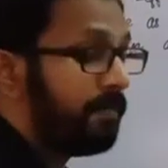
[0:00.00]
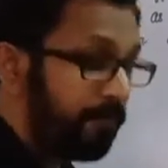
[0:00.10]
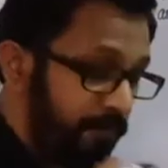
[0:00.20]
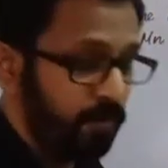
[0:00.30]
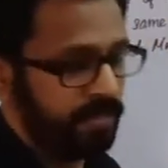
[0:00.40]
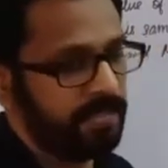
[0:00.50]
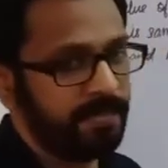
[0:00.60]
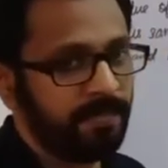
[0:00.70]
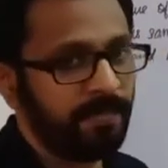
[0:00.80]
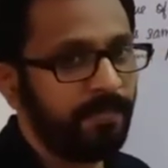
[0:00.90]

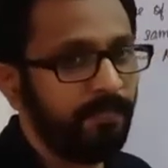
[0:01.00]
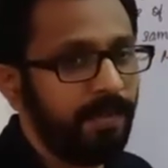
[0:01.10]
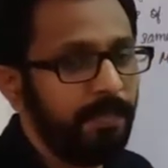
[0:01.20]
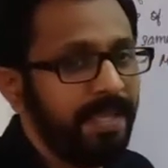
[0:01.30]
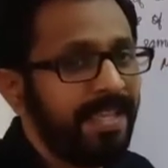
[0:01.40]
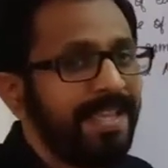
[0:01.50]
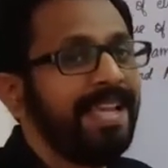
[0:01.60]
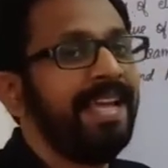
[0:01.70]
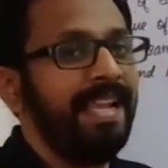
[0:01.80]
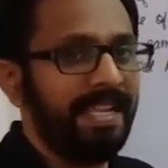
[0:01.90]
force will be
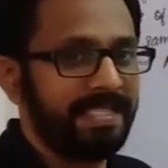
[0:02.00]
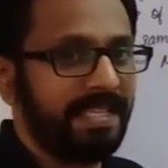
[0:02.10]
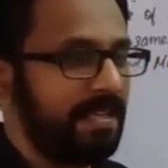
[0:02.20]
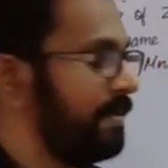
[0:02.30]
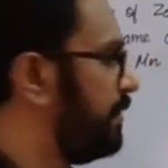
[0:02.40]
lesser